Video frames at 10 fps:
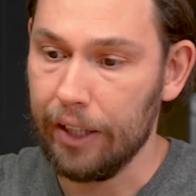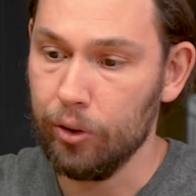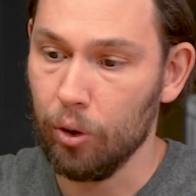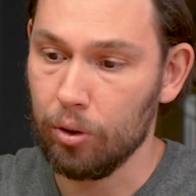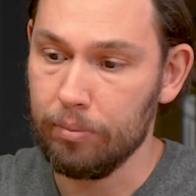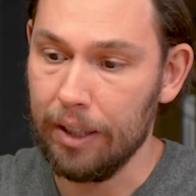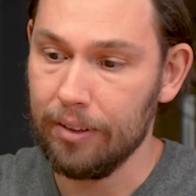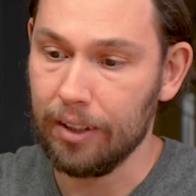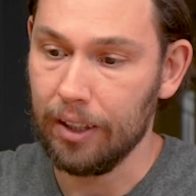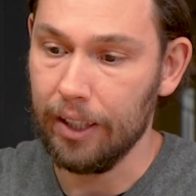your
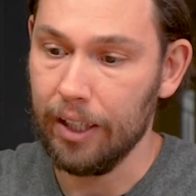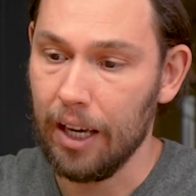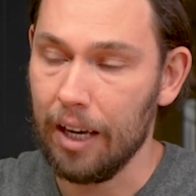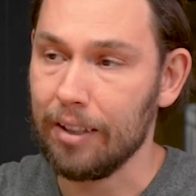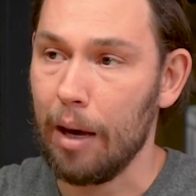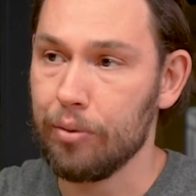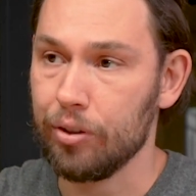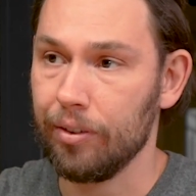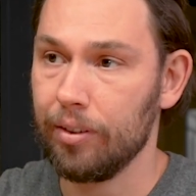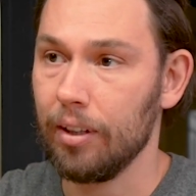basically
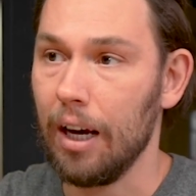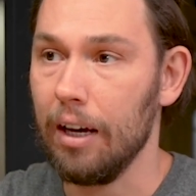assumptions,